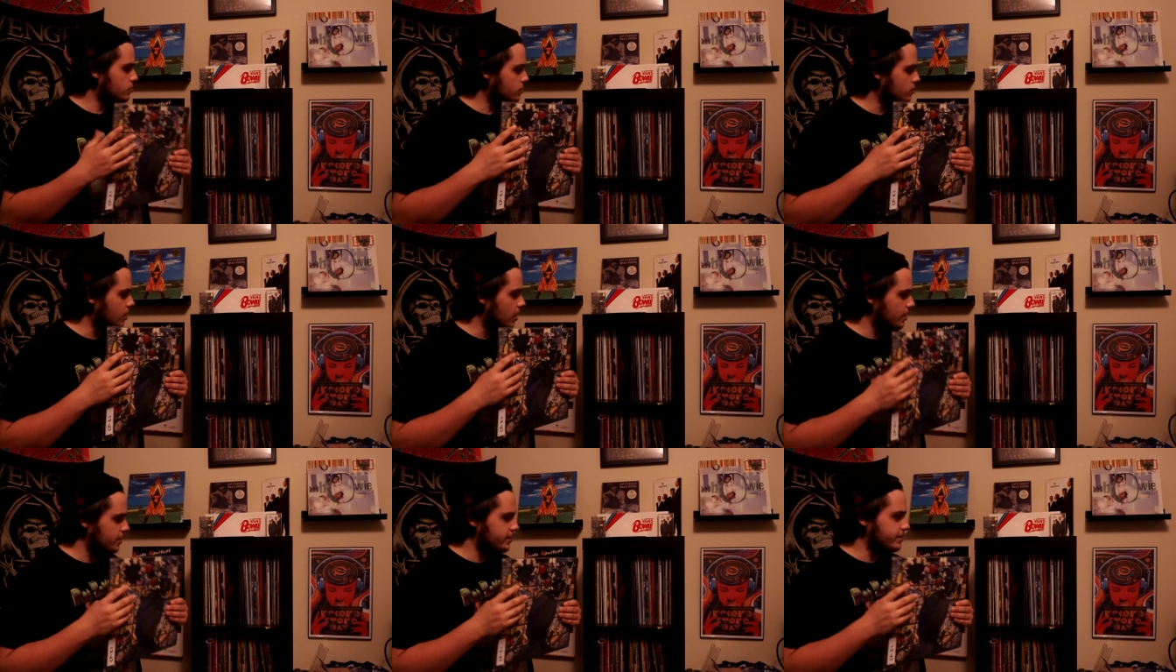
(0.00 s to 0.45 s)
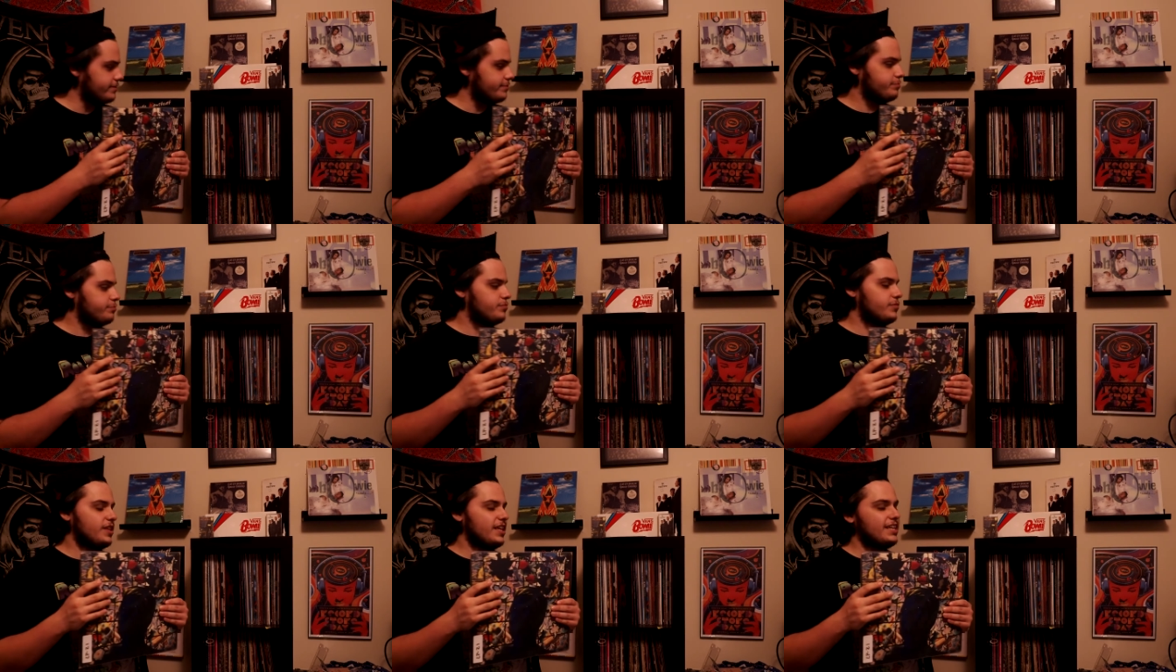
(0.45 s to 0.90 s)
I
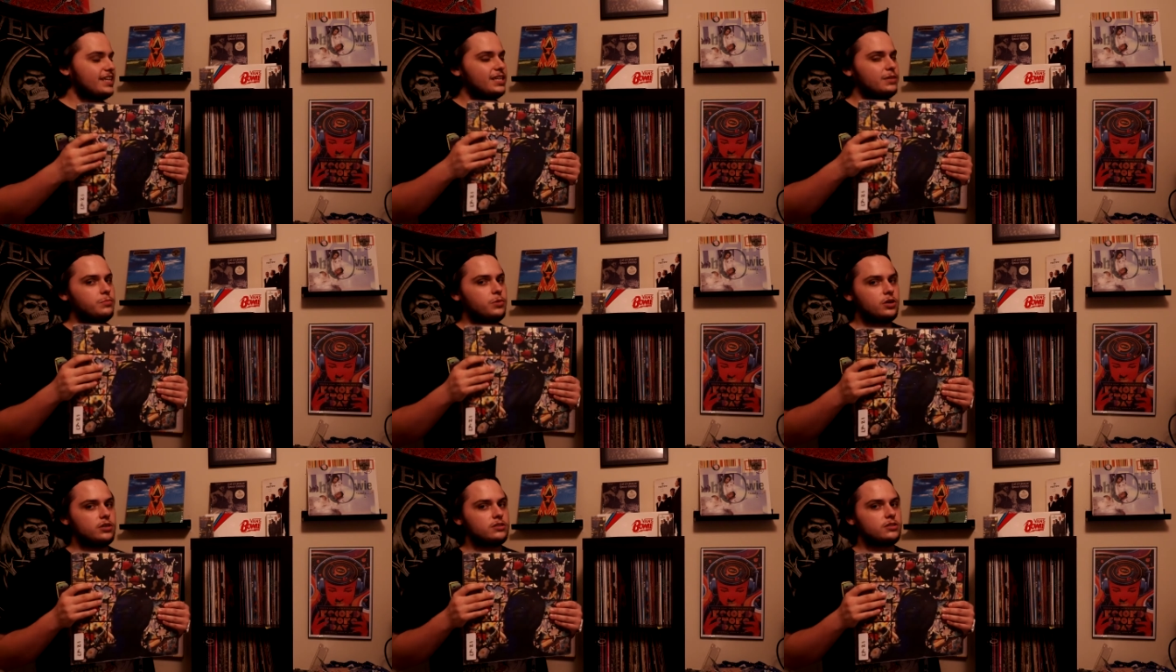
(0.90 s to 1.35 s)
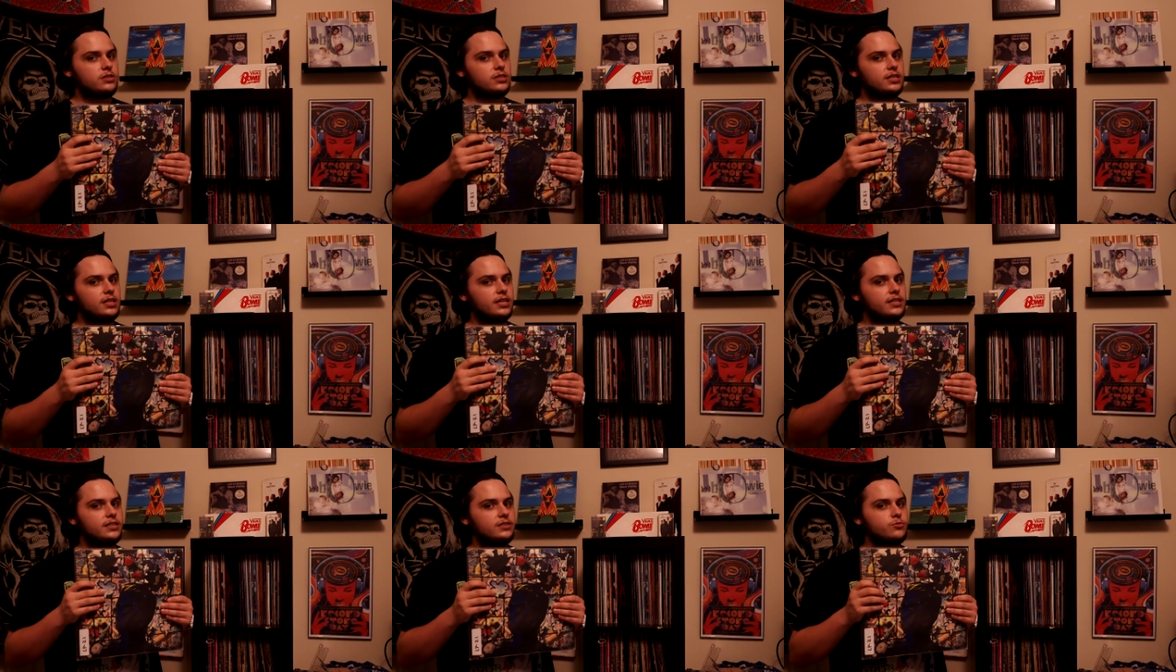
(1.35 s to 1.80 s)
think I personally
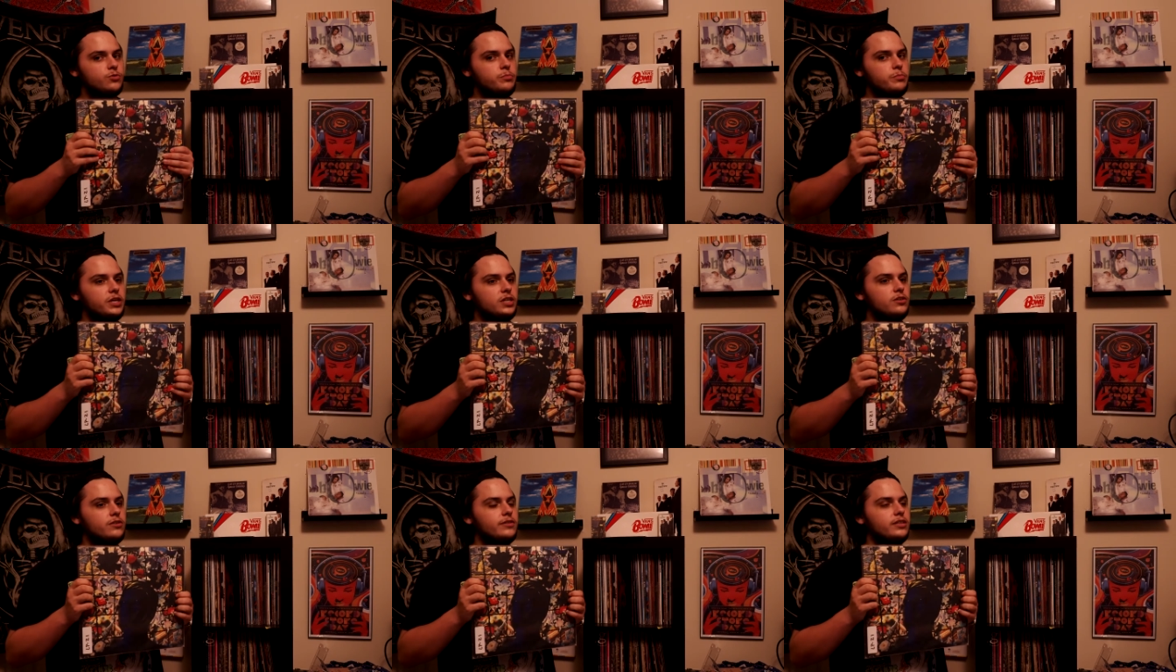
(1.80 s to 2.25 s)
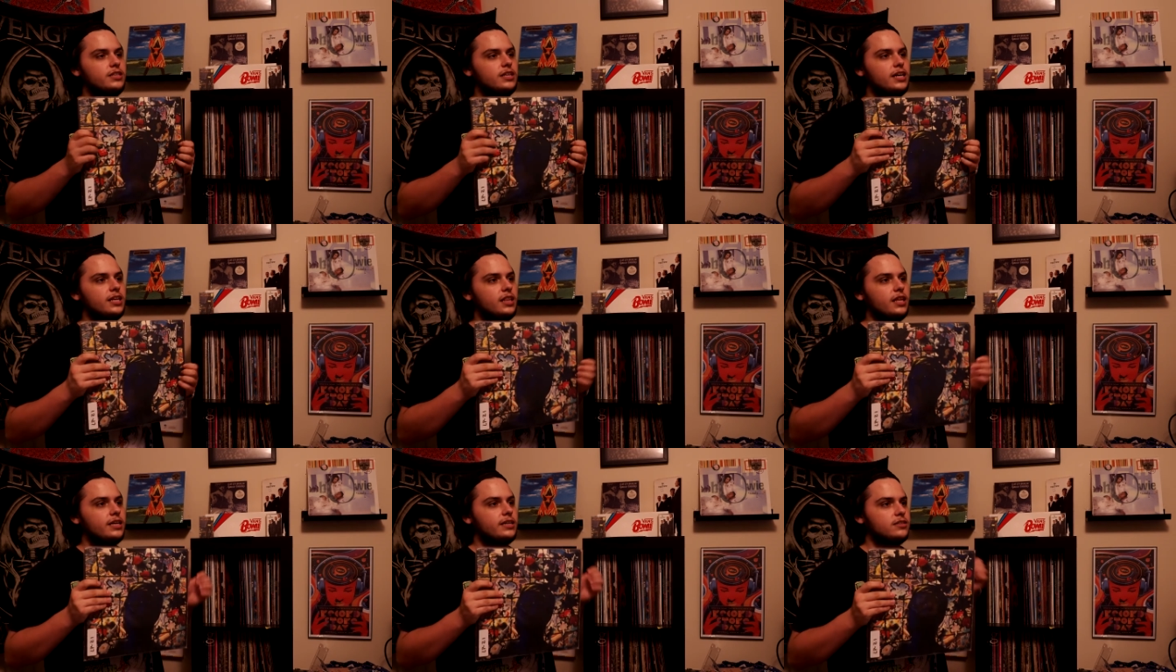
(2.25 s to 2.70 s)
like this one better than I
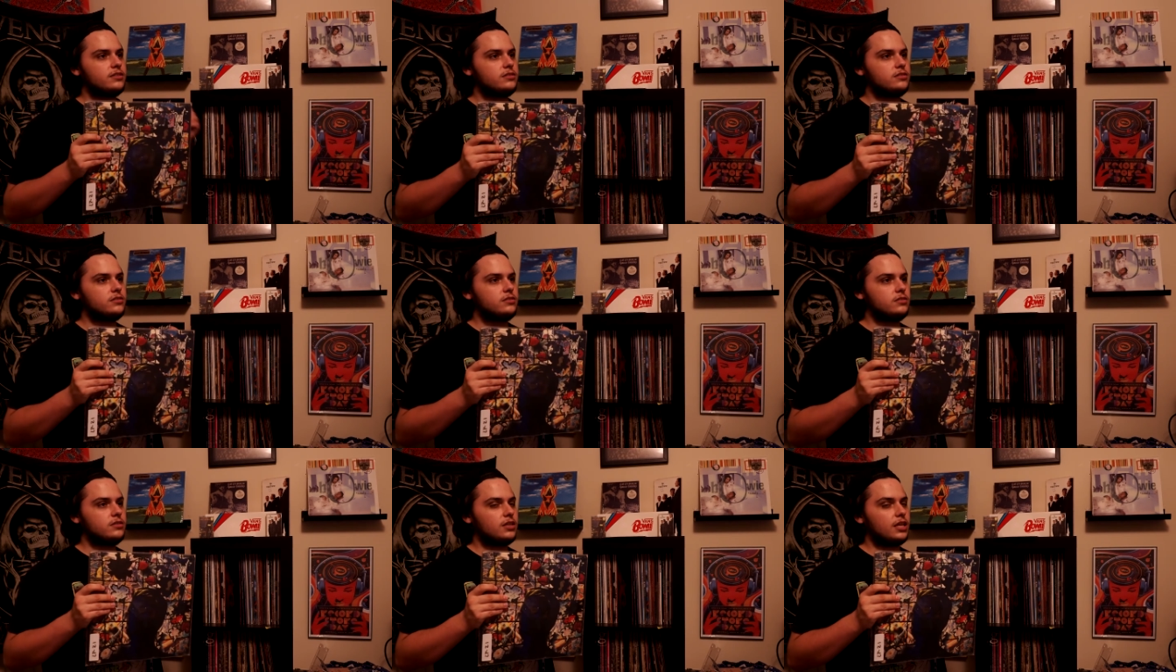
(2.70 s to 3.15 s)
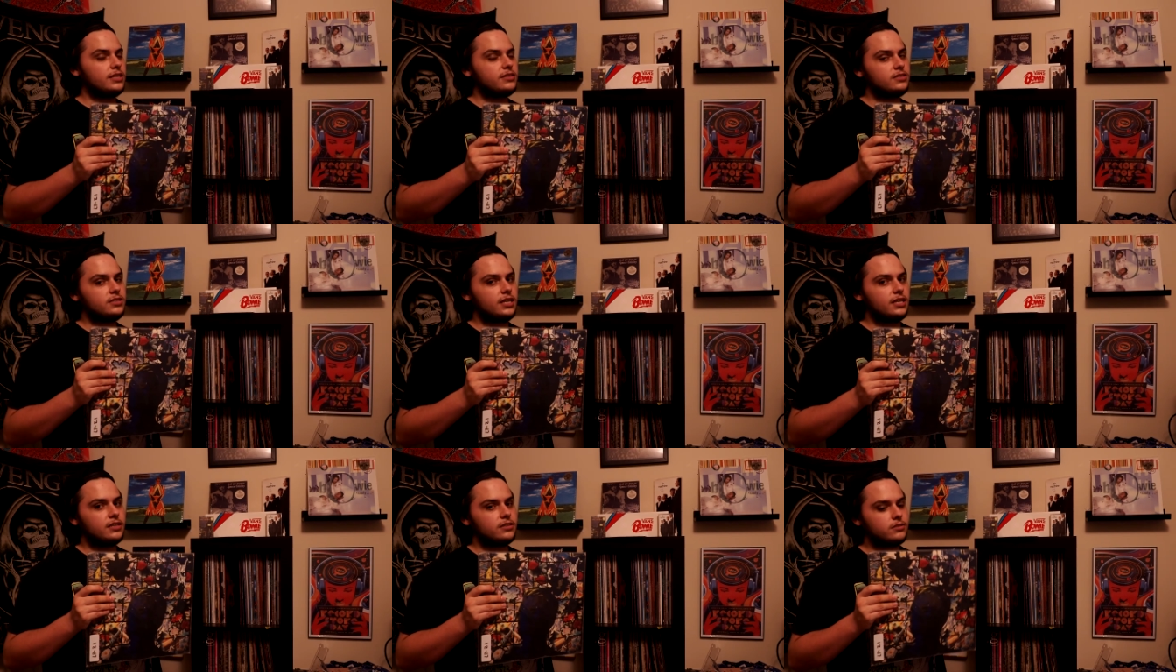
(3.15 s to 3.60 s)
like Let's
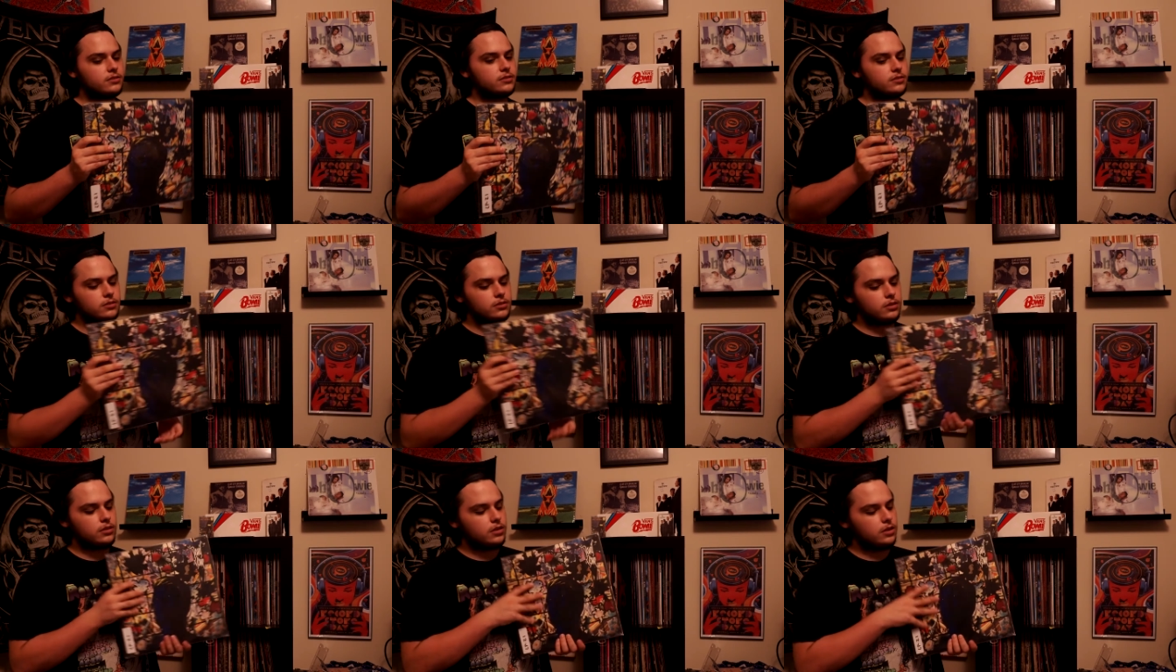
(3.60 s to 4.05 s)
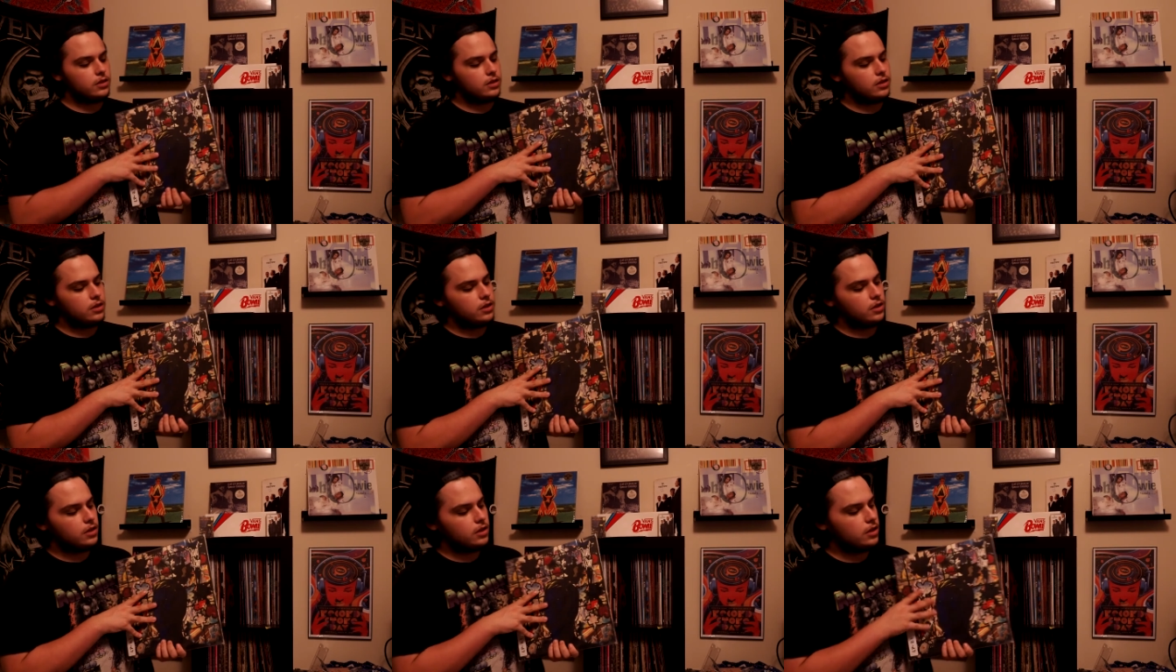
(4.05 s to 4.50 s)
Dance.
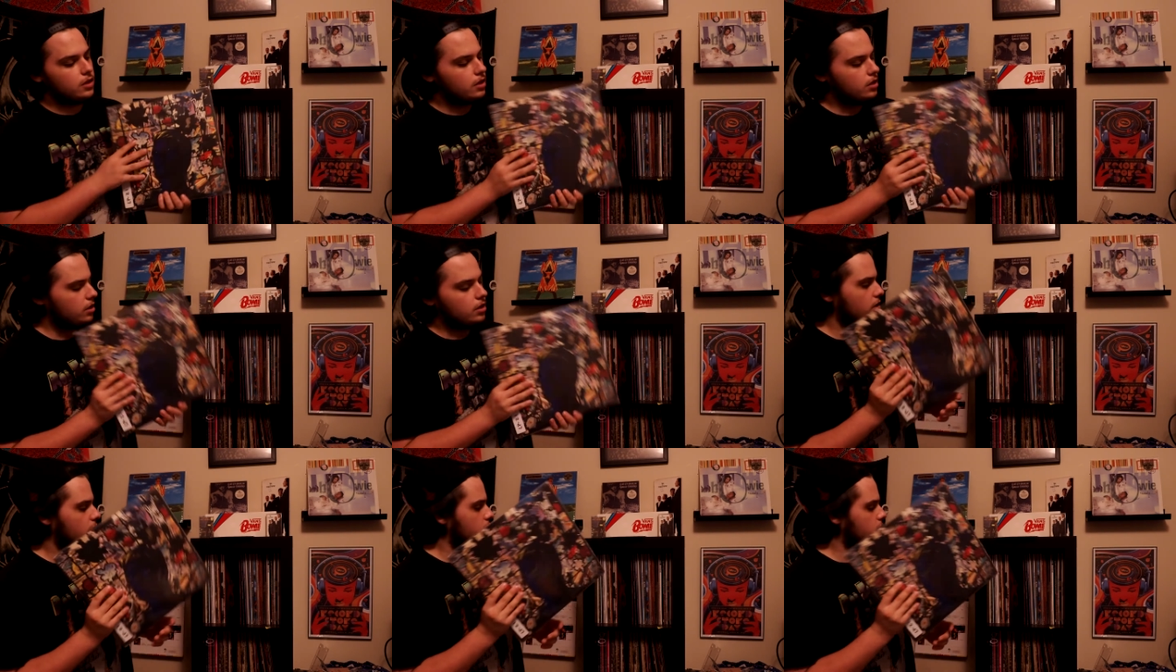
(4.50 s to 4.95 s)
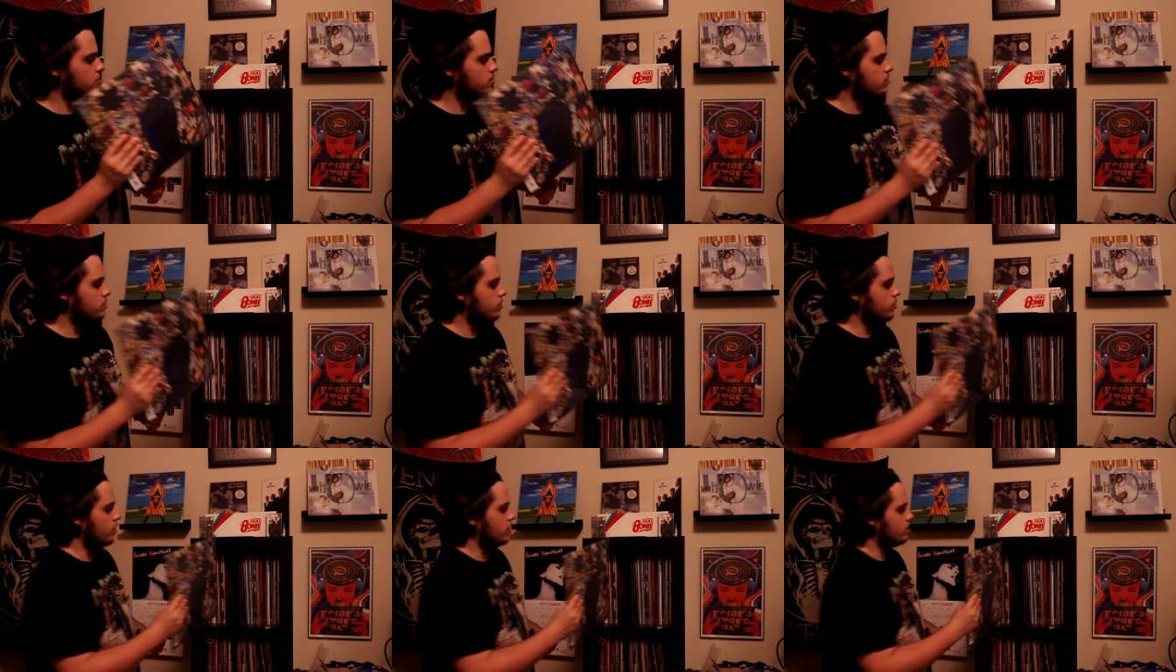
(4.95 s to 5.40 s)

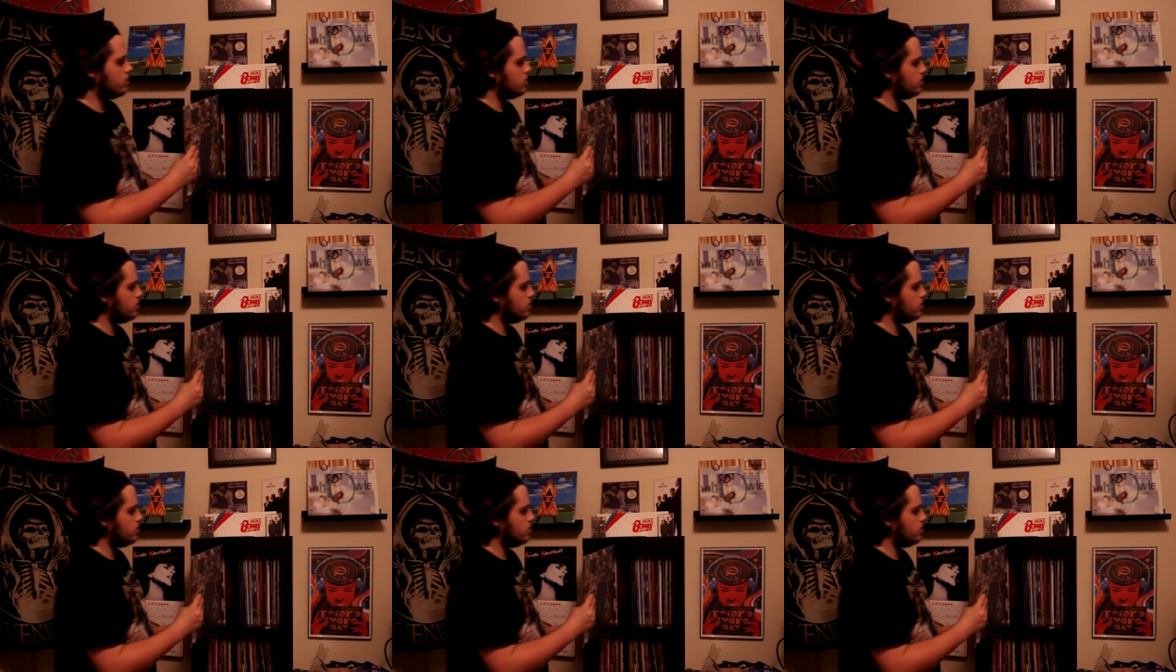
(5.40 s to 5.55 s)
So yeah.